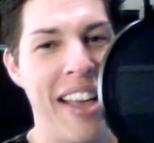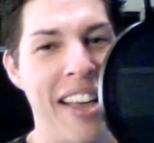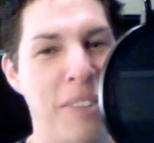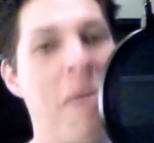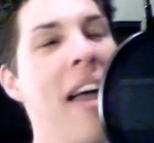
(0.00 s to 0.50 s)

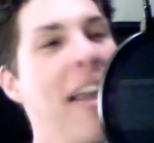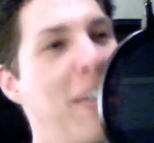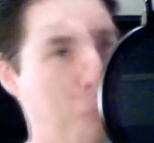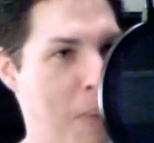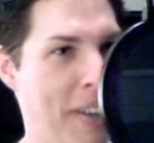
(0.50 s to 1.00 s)
it's my
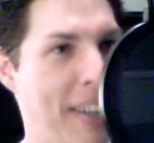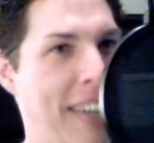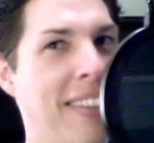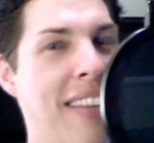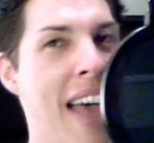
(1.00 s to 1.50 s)

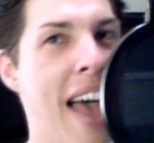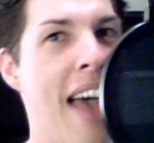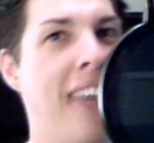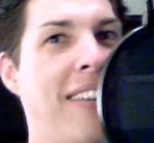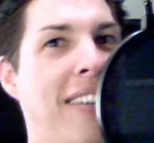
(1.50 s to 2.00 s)
experience
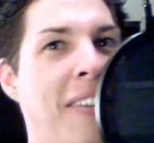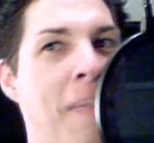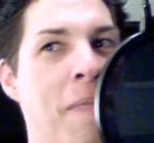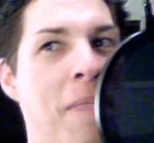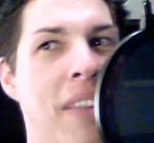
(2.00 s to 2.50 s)
that
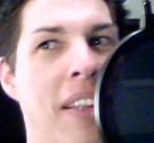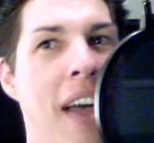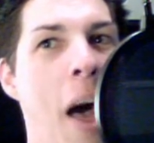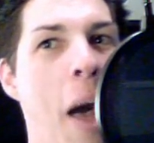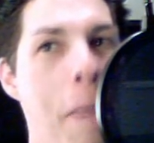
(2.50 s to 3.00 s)

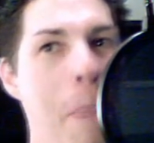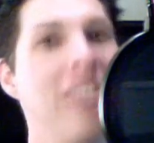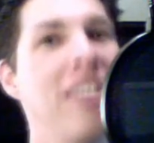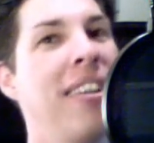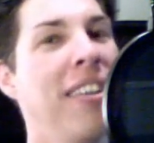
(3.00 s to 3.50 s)
up
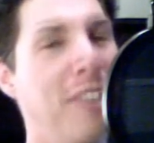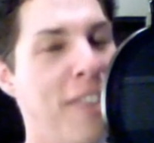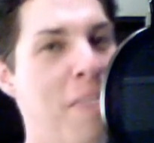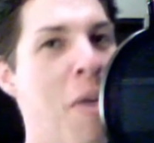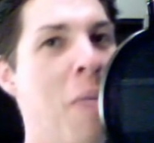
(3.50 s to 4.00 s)
until
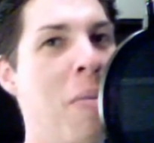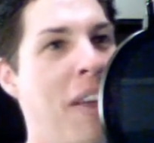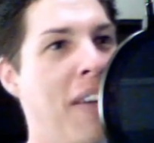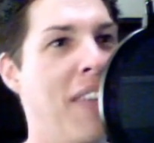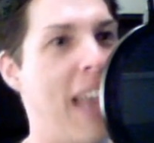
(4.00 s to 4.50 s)
the
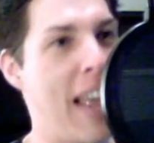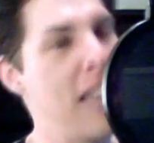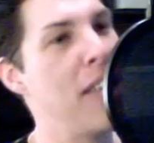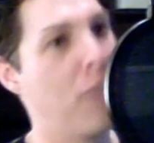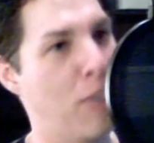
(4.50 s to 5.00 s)
moment of the
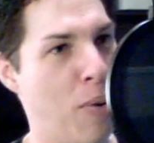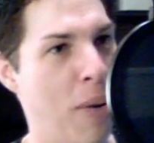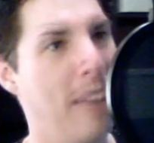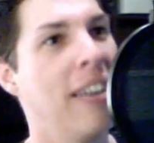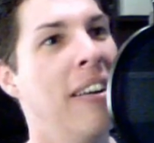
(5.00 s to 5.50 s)
Haiti
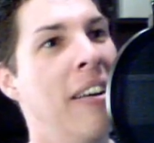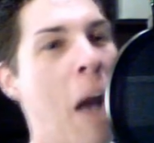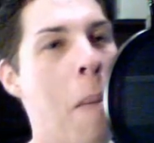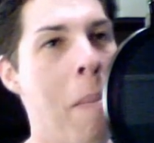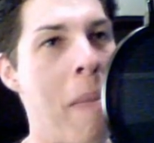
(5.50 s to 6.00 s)
earthquake,
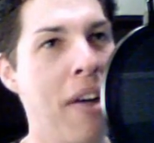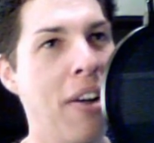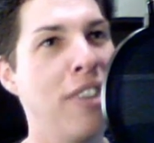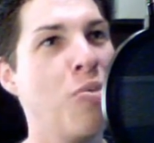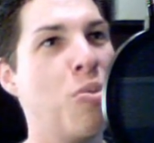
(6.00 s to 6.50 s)

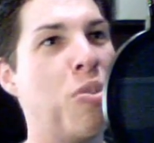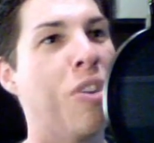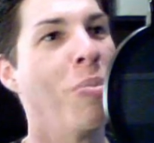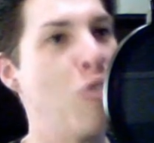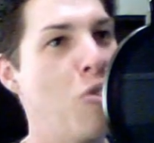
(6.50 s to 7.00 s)
Americans were
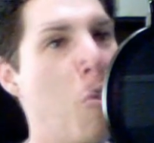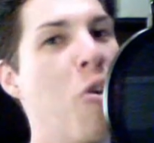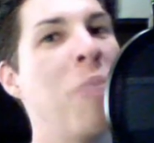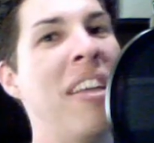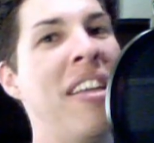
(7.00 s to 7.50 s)

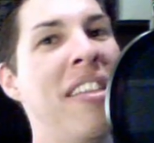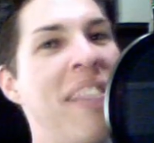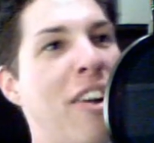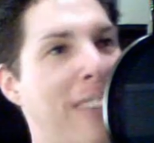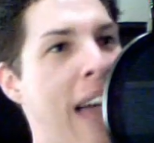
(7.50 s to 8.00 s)
absorbed in
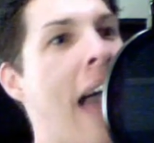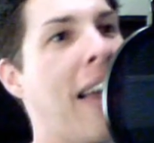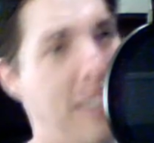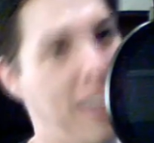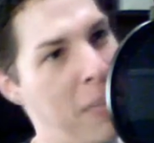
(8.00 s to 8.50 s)
their lack and